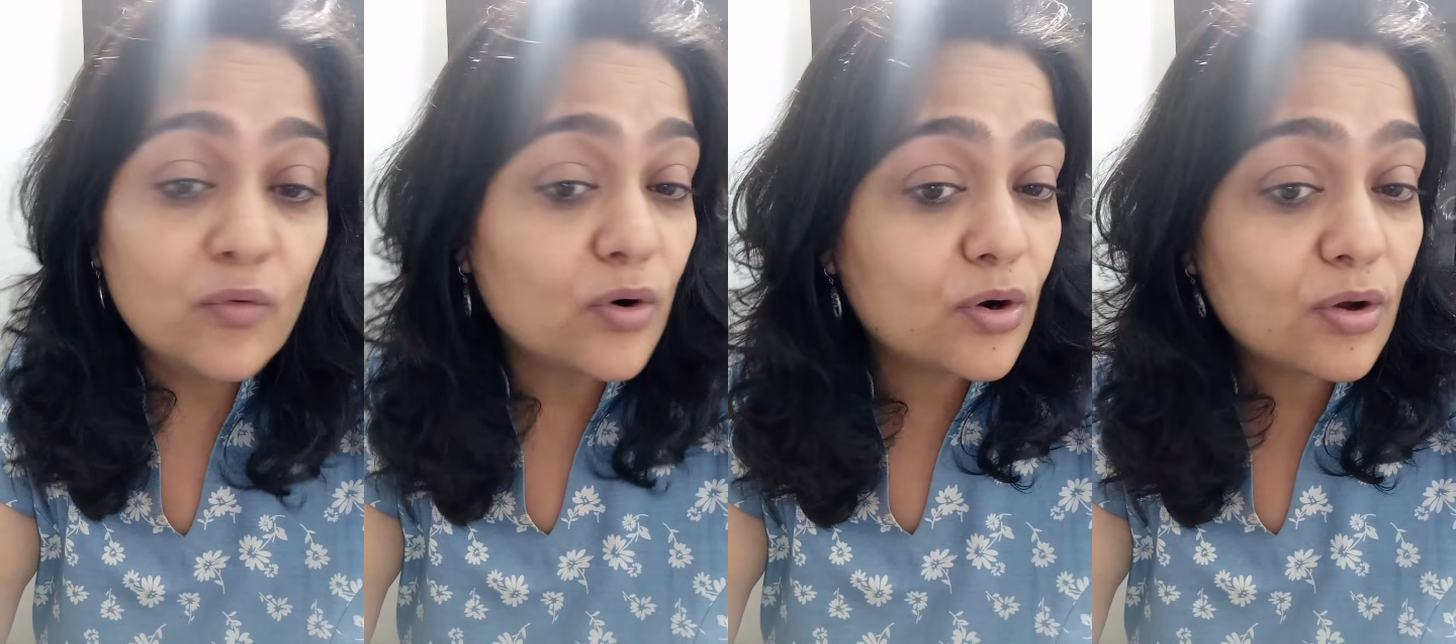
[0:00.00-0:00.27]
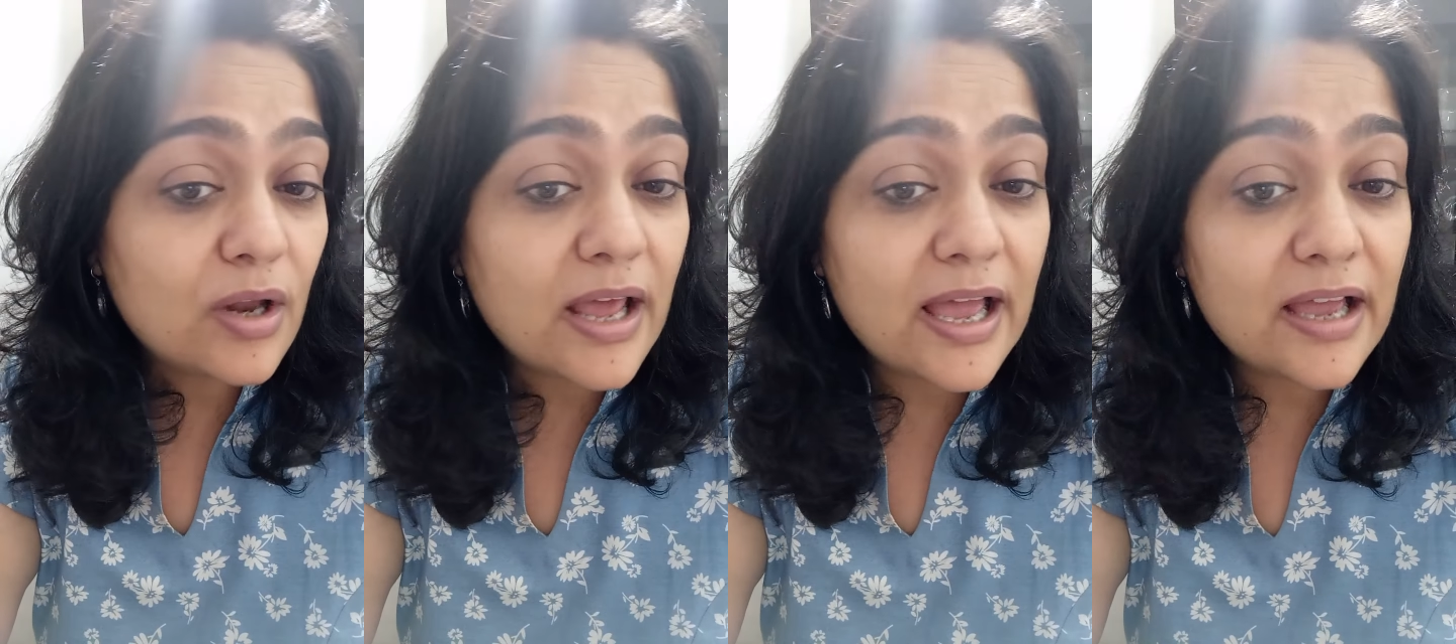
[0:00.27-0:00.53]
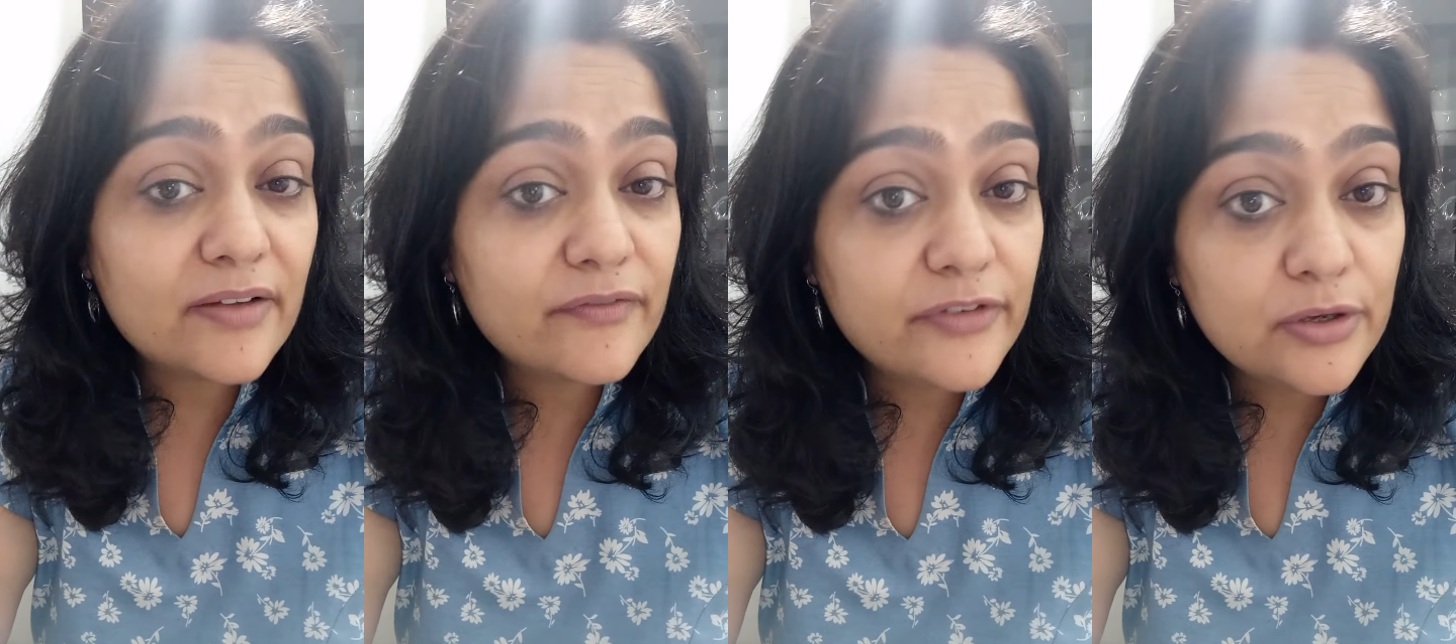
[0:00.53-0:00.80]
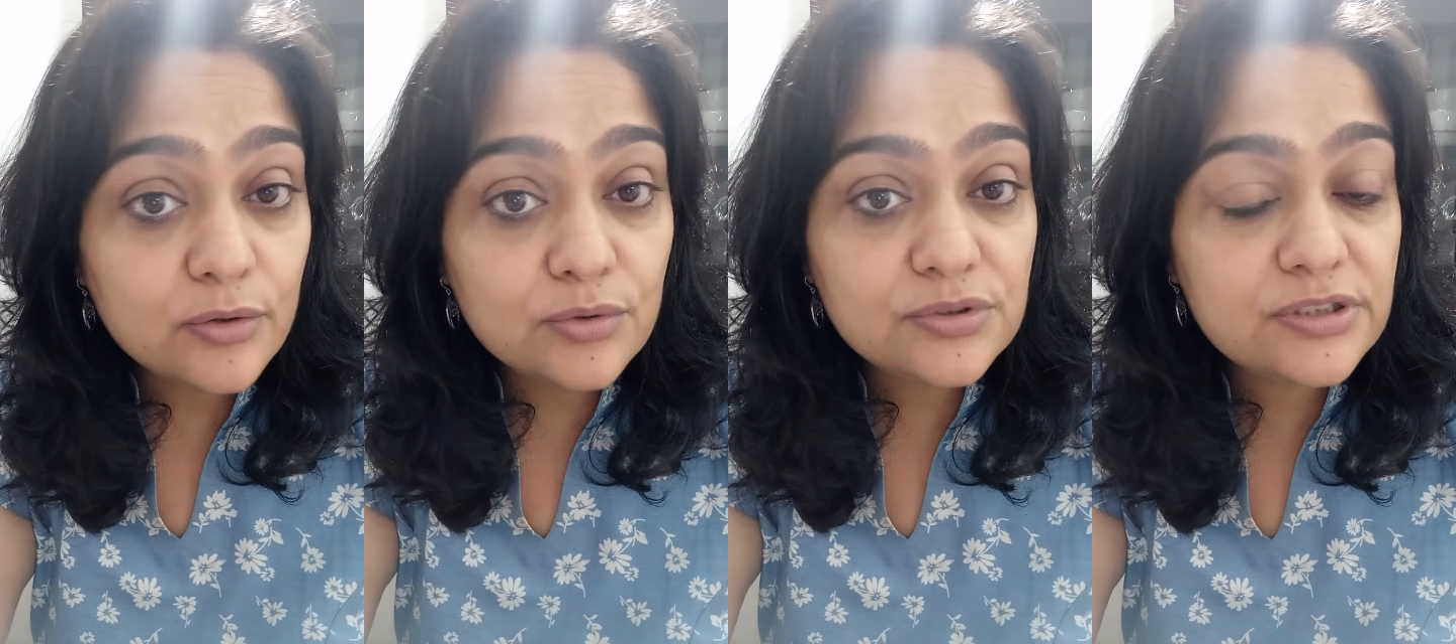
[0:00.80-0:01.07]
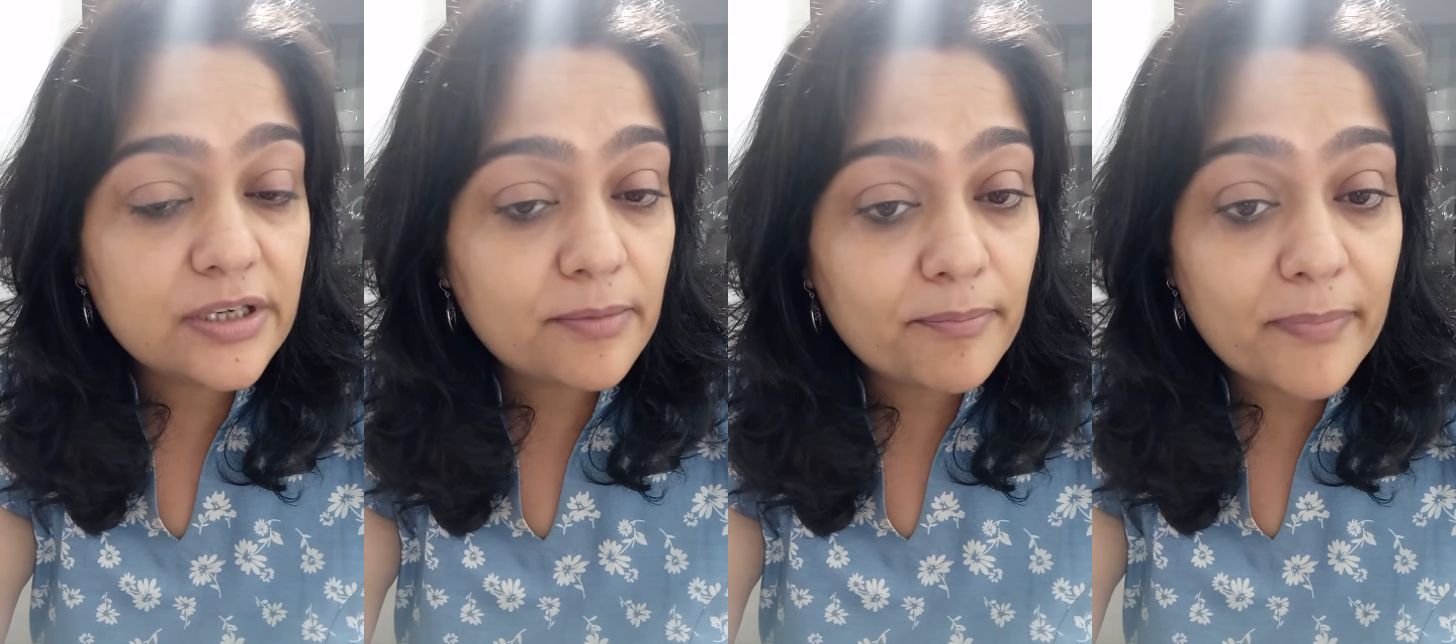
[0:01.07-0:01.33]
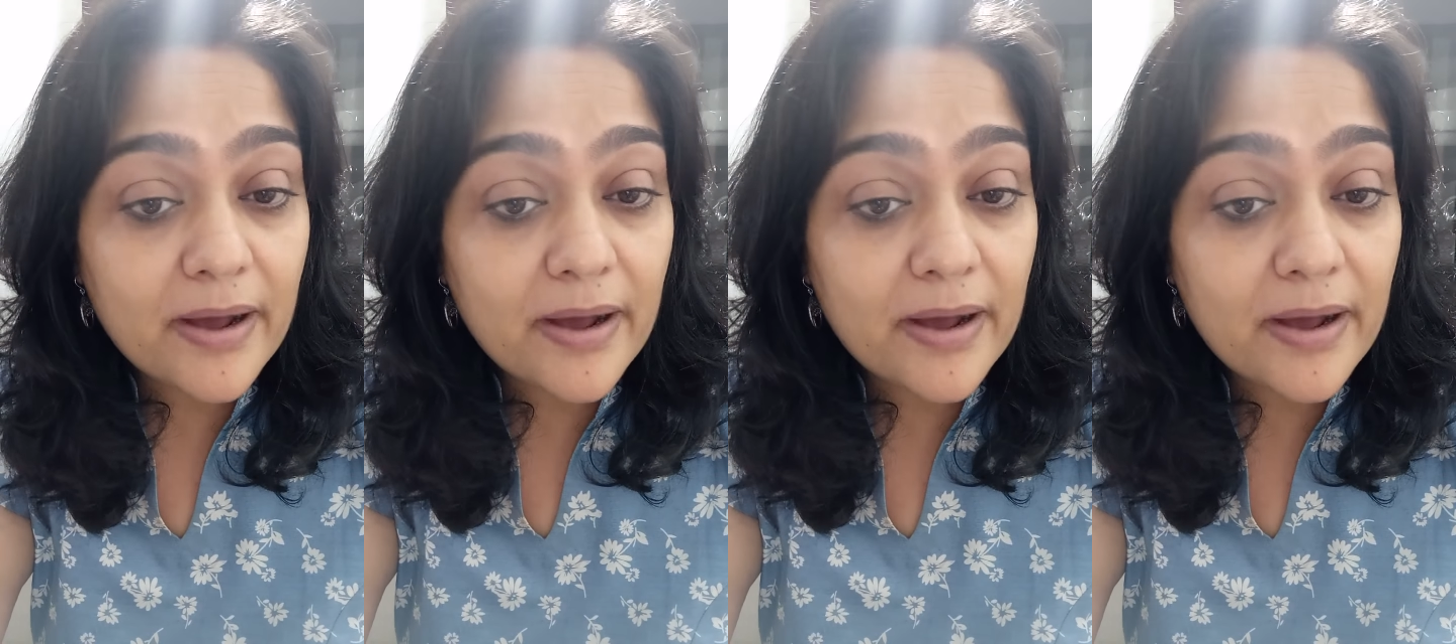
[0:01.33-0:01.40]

what all I have used in